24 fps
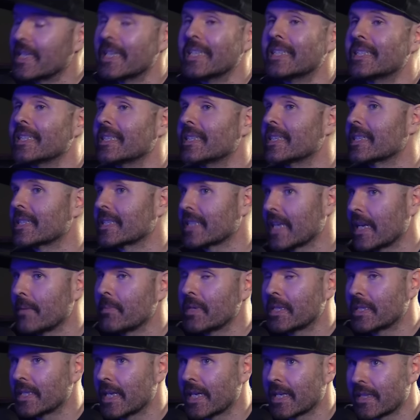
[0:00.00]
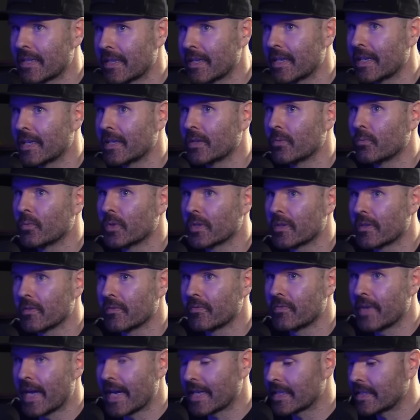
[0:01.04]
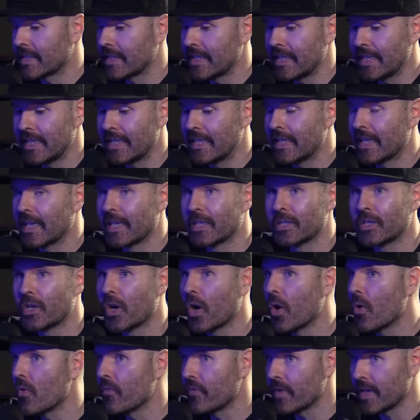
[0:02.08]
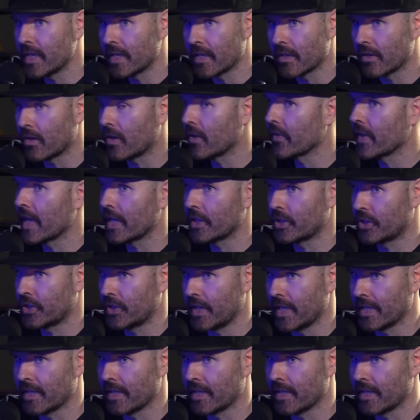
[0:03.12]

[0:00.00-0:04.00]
He did the same exact thing with the vaccine and COVID and all that shit.